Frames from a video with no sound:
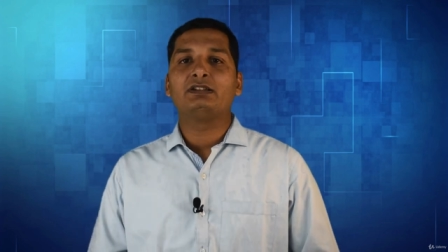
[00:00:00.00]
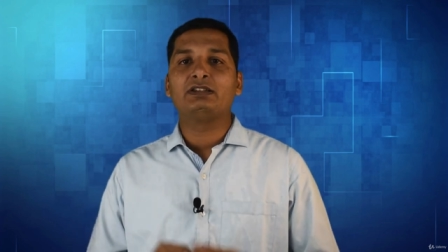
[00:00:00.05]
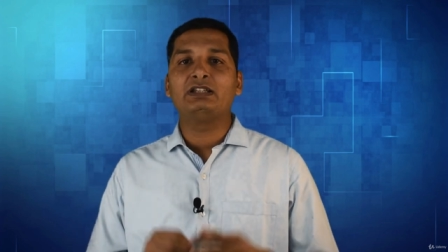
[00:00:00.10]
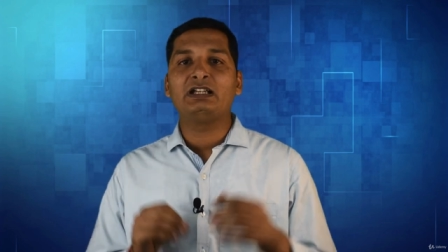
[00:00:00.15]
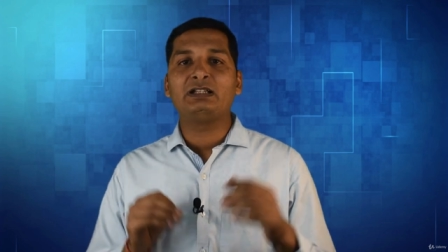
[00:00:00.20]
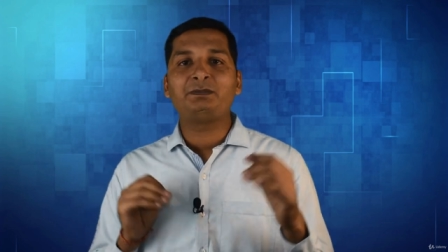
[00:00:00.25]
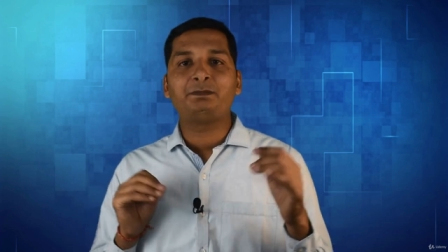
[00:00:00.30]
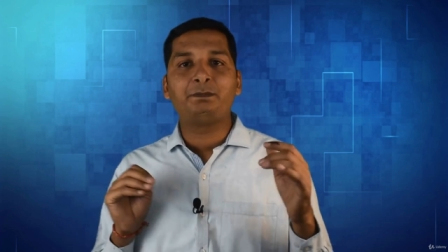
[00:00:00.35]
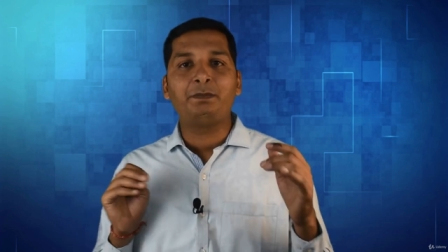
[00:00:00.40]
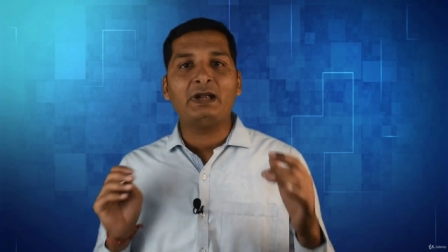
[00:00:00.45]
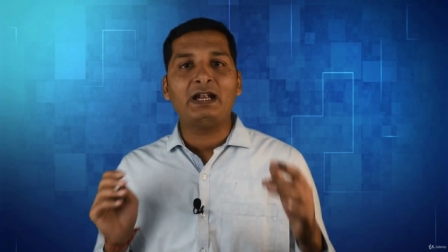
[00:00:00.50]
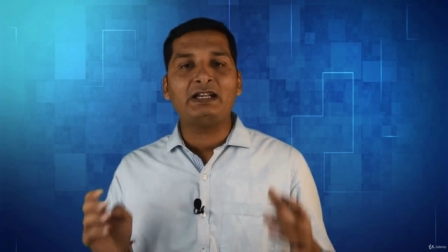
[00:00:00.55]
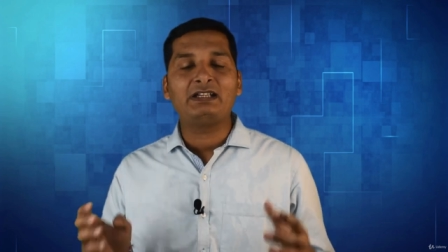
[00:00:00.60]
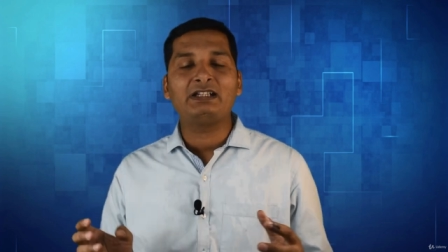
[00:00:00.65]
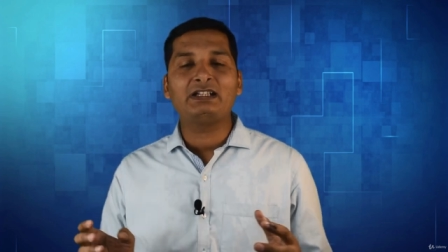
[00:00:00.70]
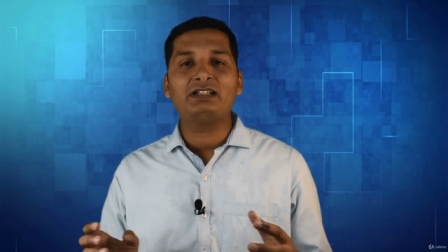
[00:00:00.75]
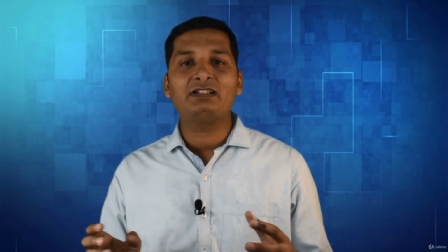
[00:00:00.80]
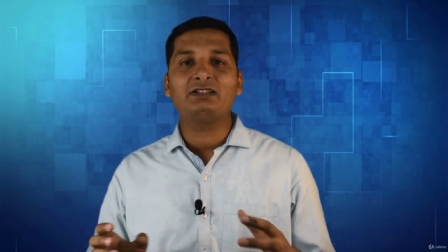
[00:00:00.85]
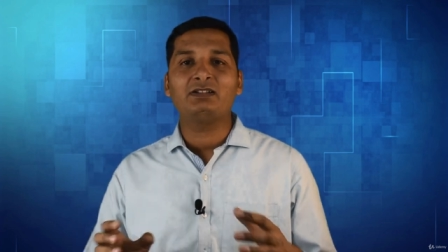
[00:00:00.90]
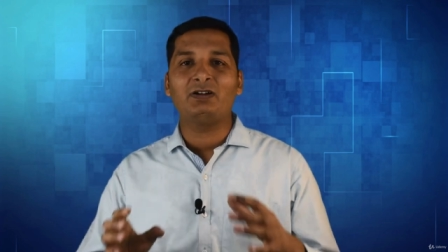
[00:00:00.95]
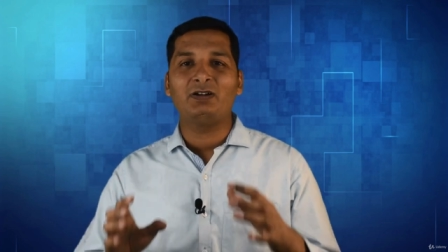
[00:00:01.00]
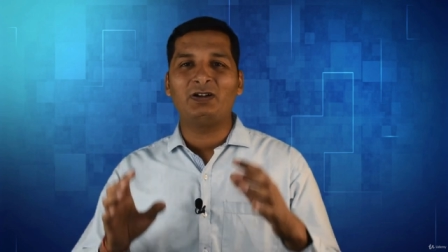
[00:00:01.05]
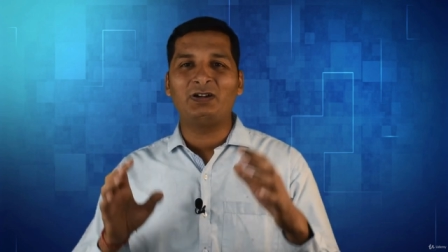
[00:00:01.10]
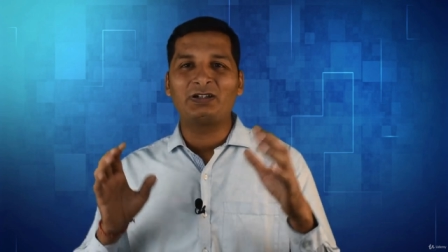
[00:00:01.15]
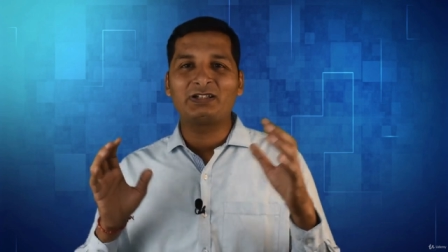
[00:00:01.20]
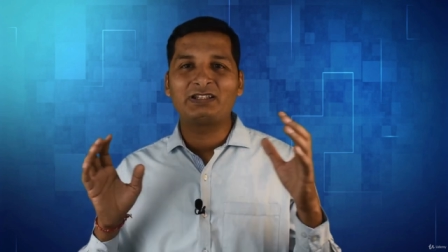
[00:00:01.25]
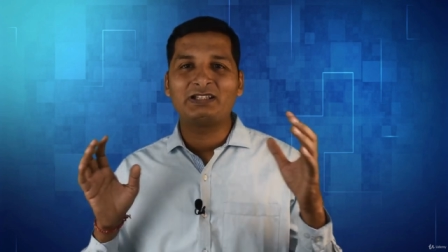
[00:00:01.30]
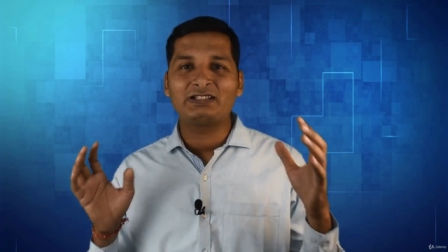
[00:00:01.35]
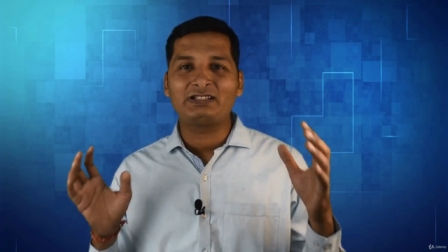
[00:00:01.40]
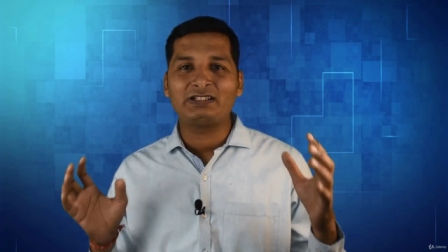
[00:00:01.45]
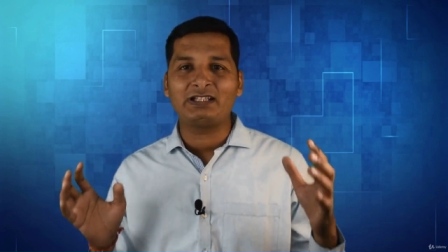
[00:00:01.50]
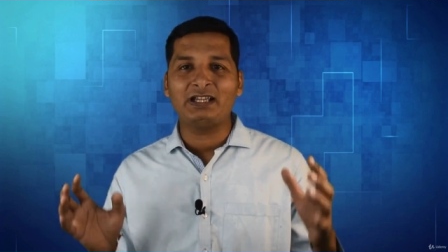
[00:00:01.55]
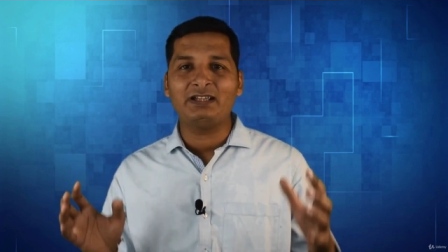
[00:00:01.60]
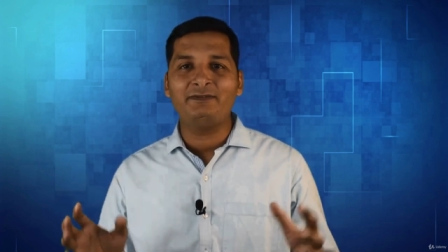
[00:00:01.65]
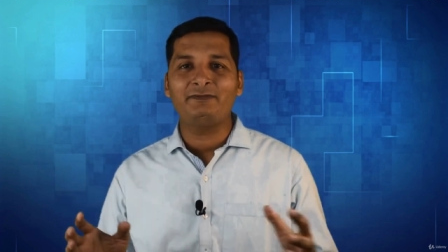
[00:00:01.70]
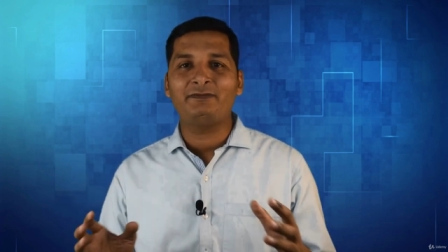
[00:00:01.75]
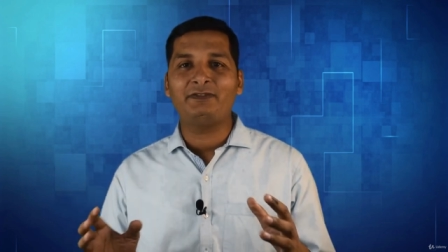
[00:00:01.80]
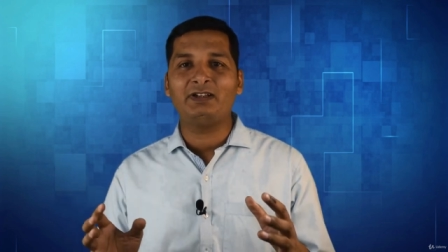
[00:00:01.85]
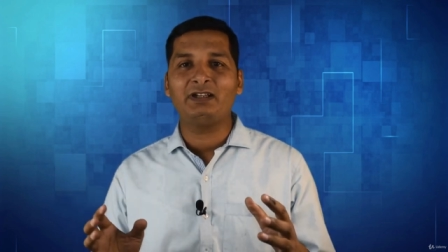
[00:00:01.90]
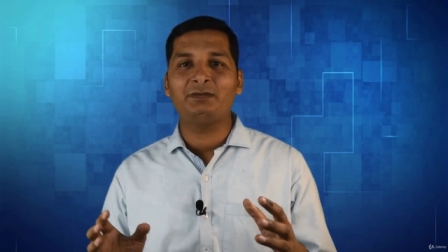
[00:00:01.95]
that pattern or the
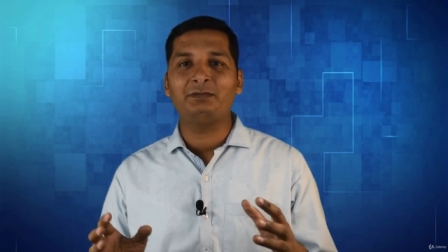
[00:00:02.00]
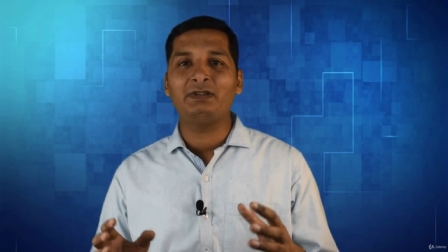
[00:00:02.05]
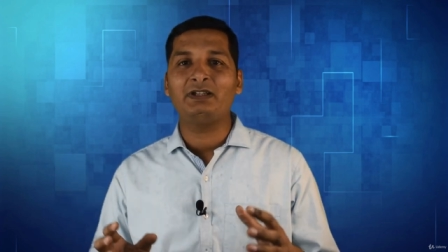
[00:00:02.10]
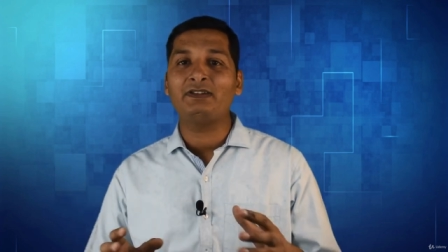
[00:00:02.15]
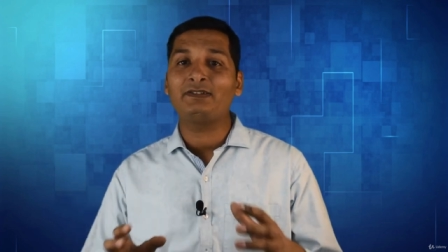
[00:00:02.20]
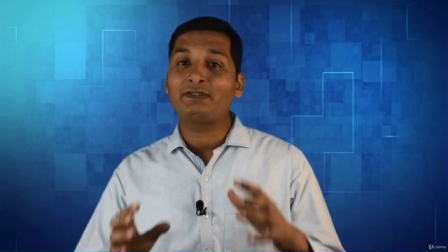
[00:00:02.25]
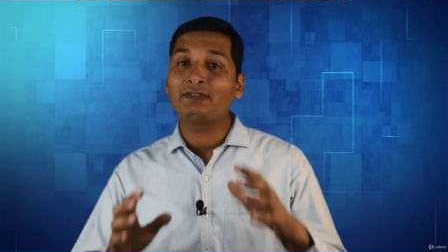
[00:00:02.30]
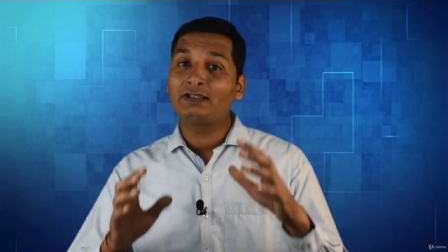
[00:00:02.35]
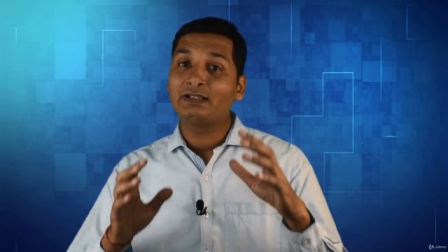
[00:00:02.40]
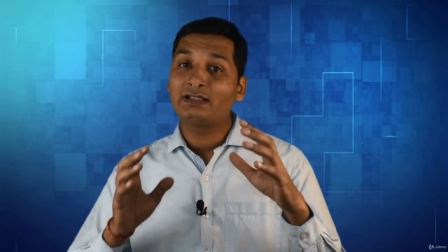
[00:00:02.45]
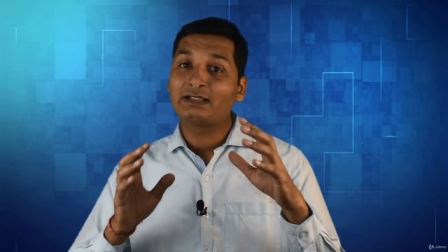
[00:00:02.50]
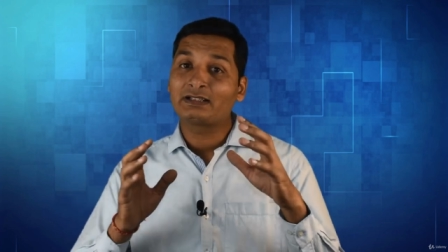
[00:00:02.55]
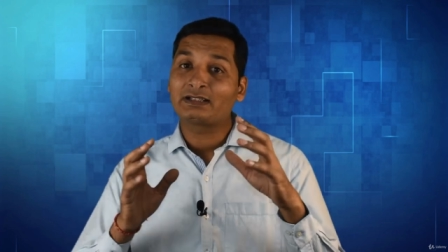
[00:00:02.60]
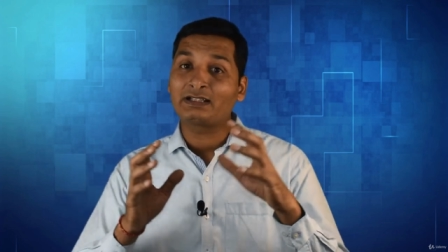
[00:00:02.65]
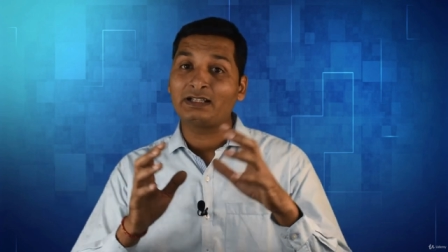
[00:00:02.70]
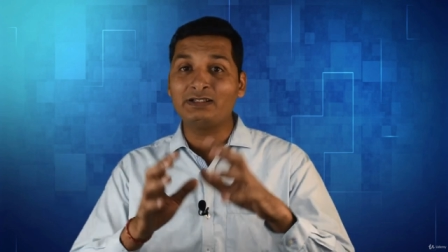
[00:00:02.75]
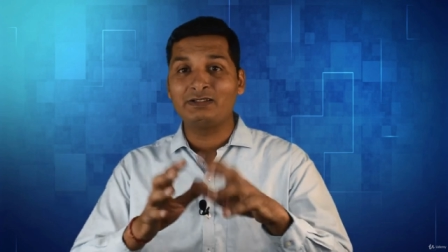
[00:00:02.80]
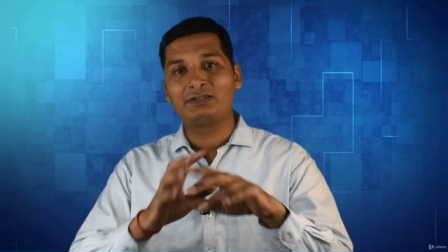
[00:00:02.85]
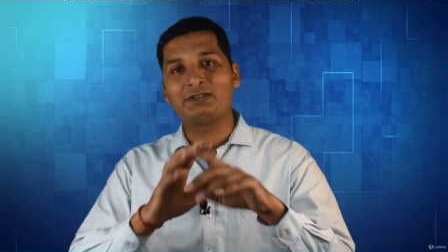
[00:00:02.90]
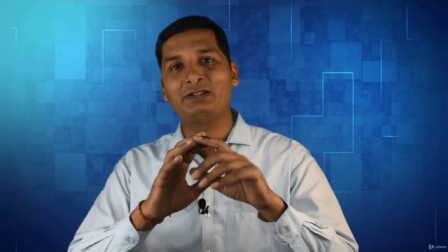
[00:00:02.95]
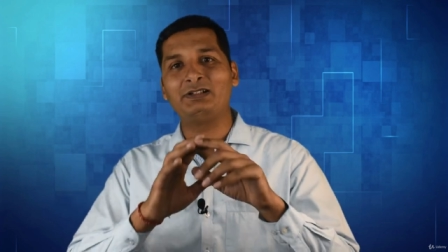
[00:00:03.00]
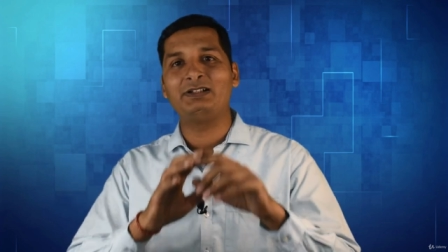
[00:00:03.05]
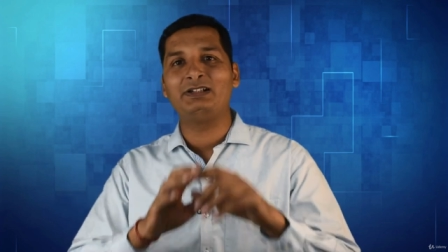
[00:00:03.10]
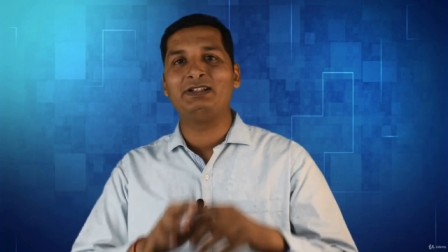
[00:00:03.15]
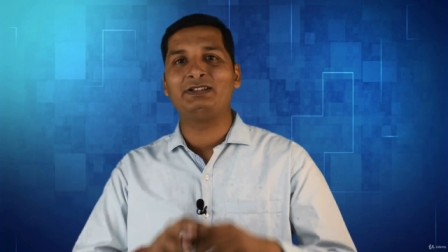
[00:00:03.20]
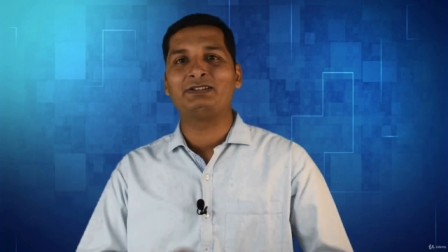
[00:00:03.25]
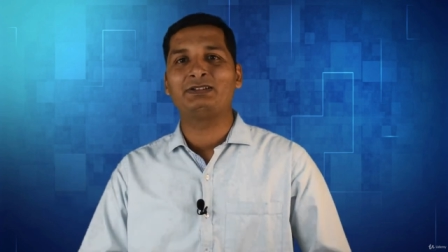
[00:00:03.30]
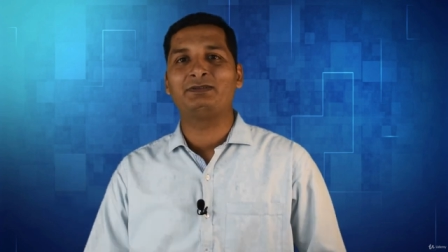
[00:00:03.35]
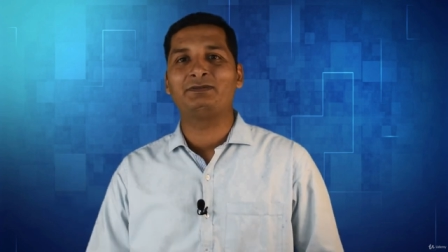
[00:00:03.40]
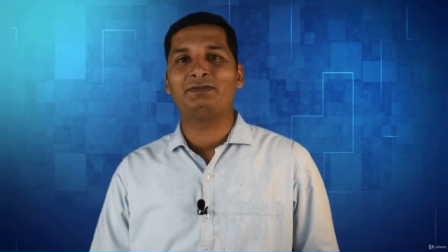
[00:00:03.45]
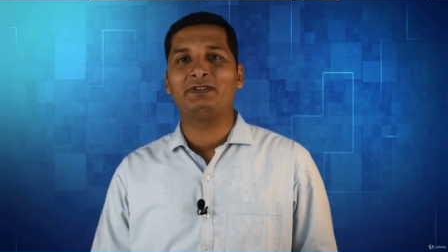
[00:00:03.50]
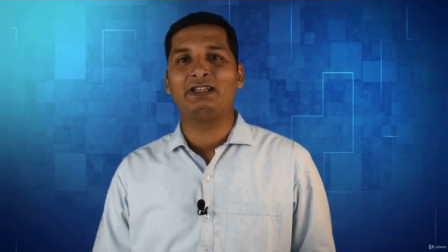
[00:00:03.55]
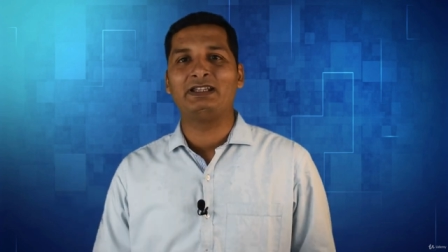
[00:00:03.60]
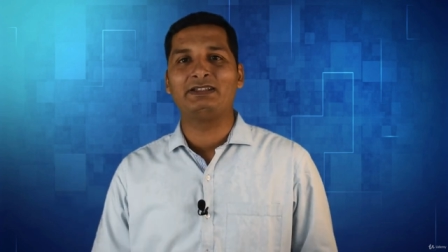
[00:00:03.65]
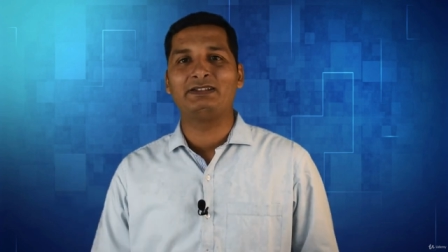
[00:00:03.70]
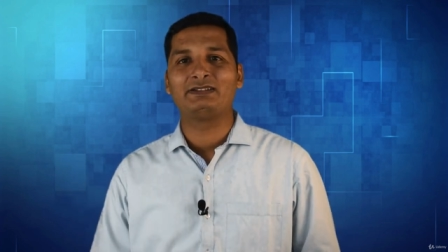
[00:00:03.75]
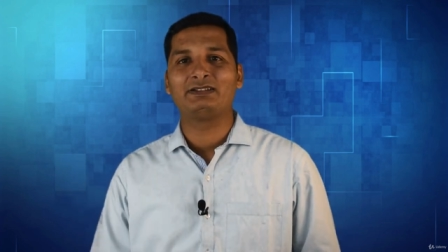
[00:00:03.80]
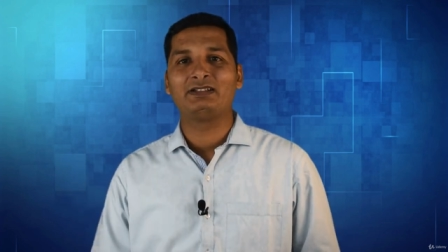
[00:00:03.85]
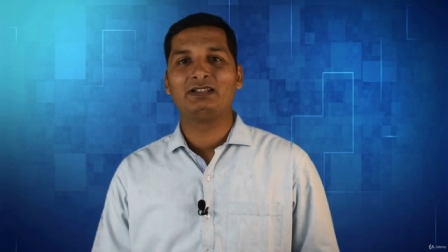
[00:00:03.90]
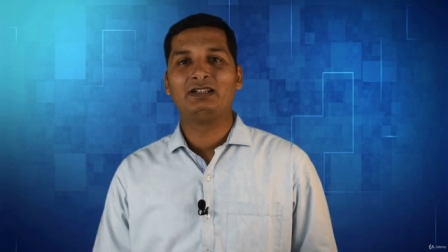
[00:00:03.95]
time frame is consolidation
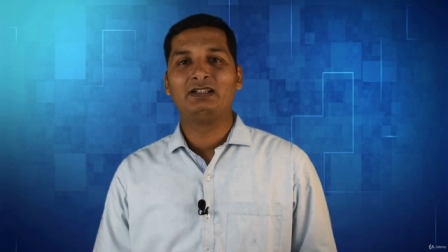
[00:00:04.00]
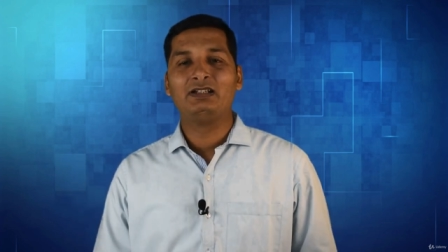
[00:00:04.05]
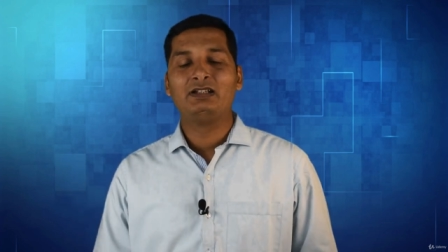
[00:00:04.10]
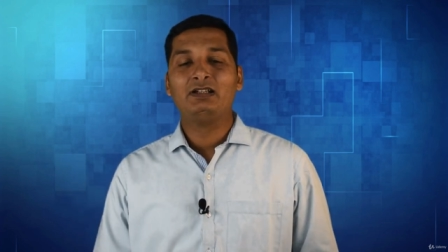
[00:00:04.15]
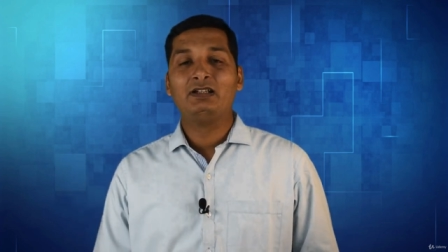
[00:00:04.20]
phase.